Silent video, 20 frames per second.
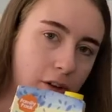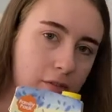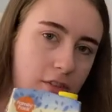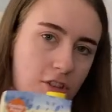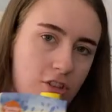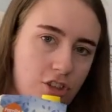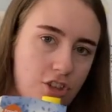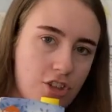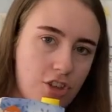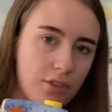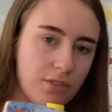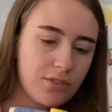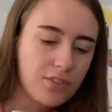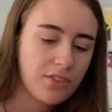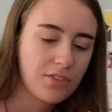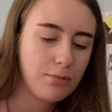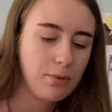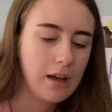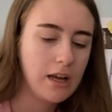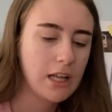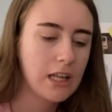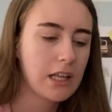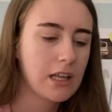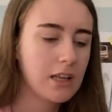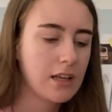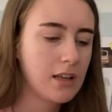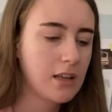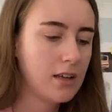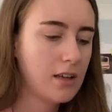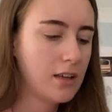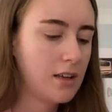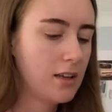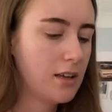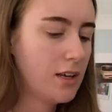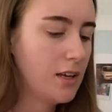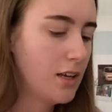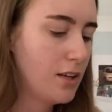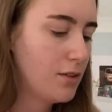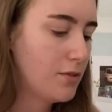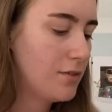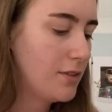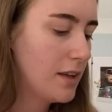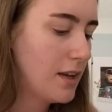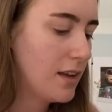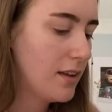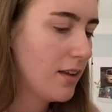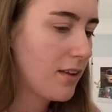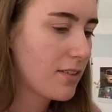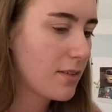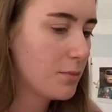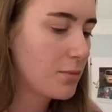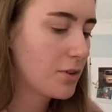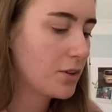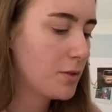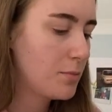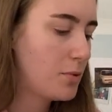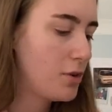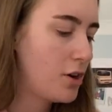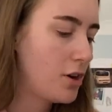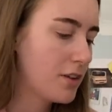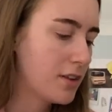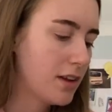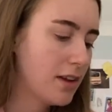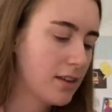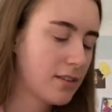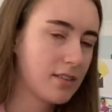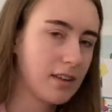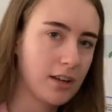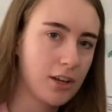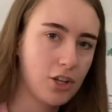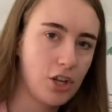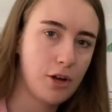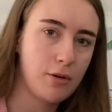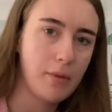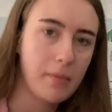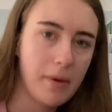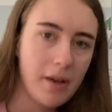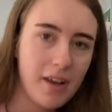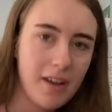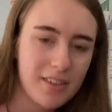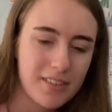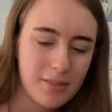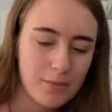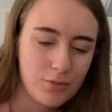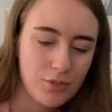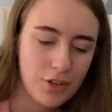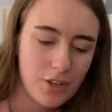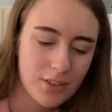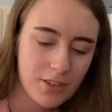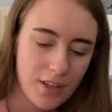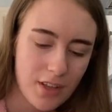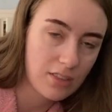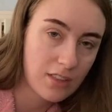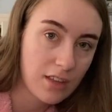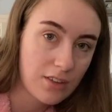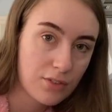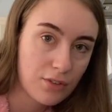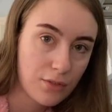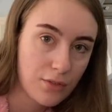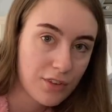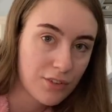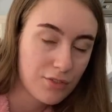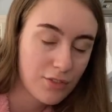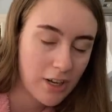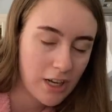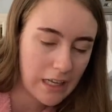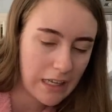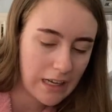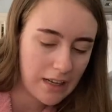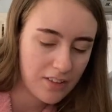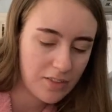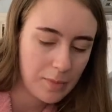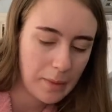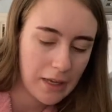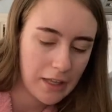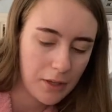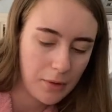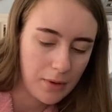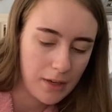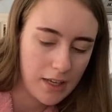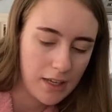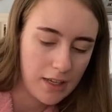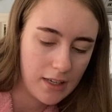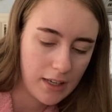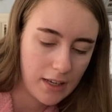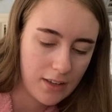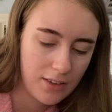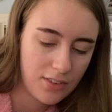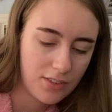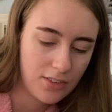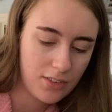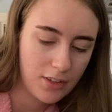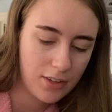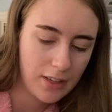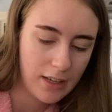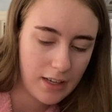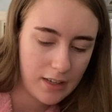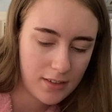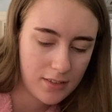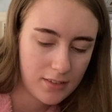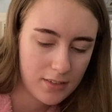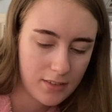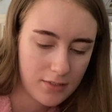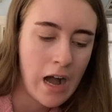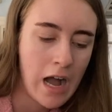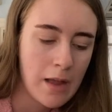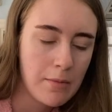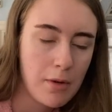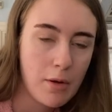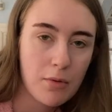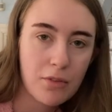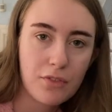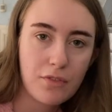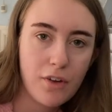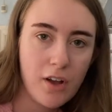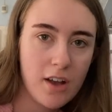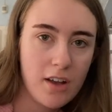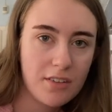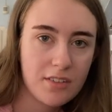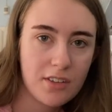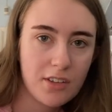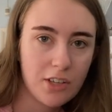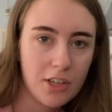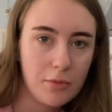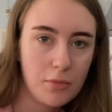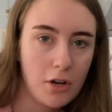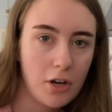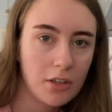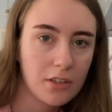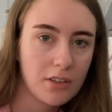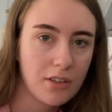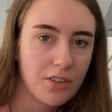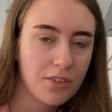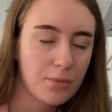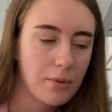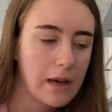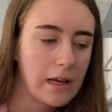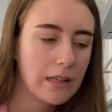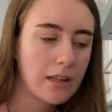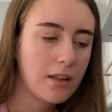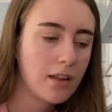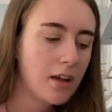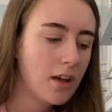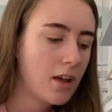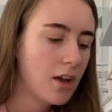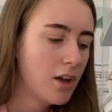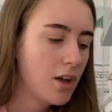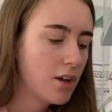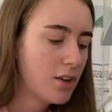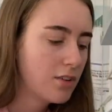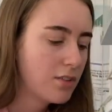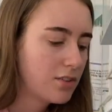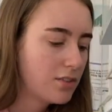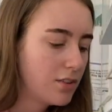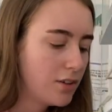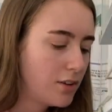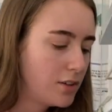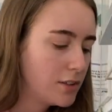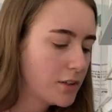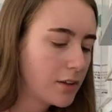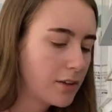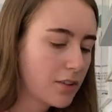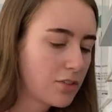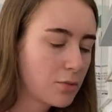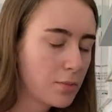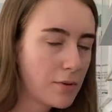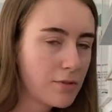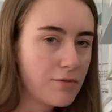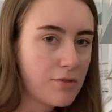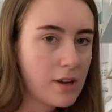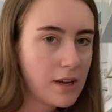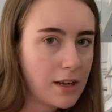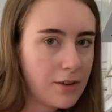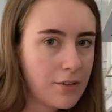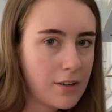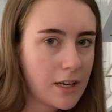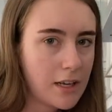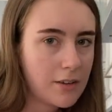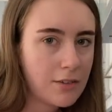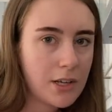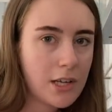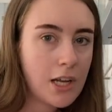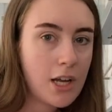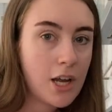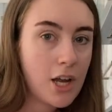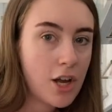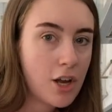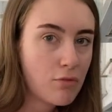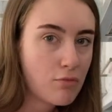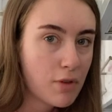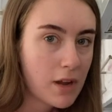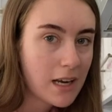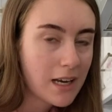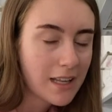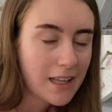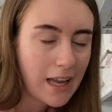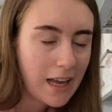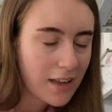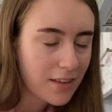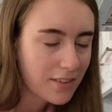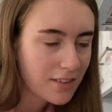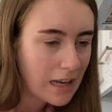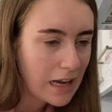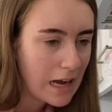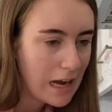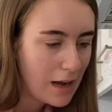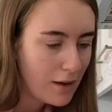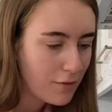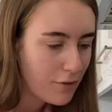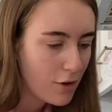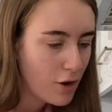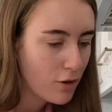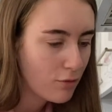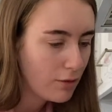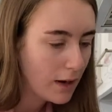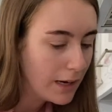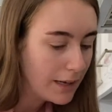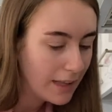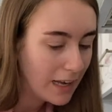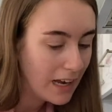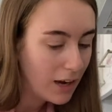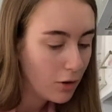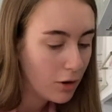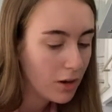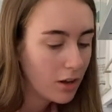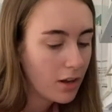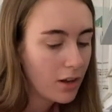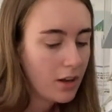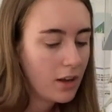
orange juice as well, I love this. I'm going to pour this like an old person would. This stuff is really nice, by the way, like it's so nice. I'm always thirsty in the morning as well, so this will be really really really nice to have right now.